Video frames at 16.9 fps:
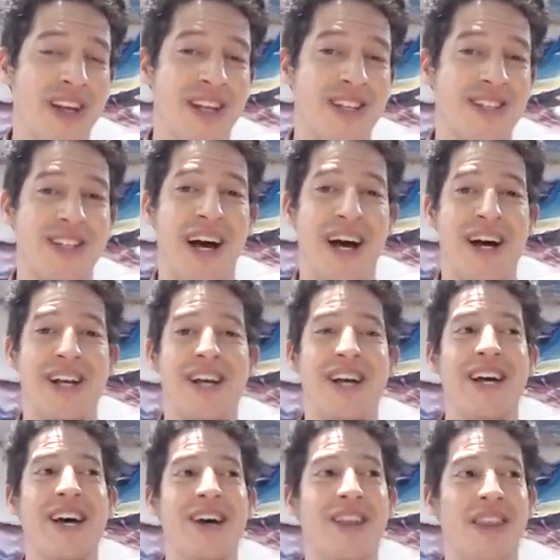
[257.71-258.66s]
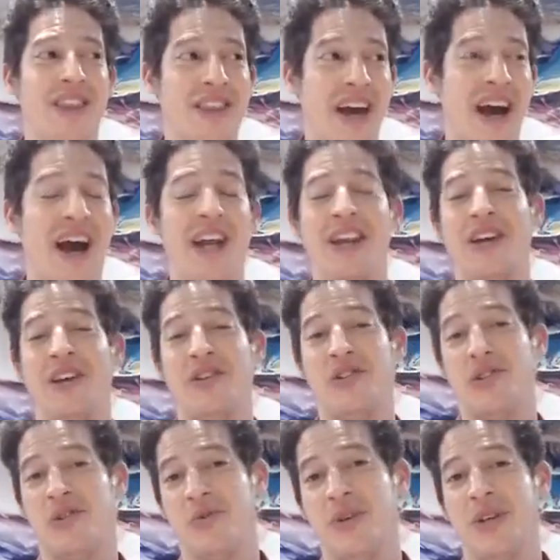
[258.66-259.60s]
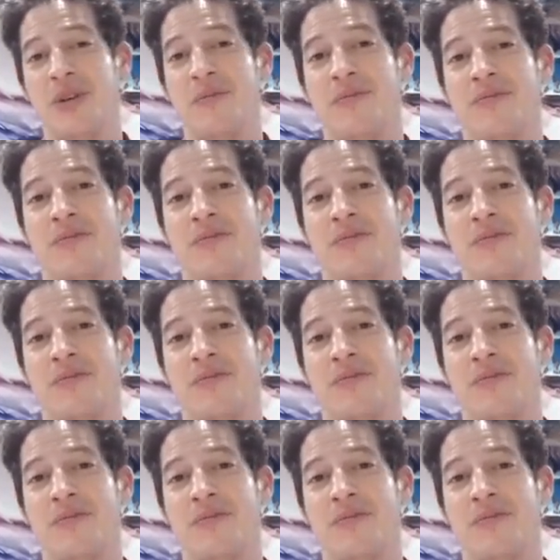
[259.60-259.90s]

It's not that extreme.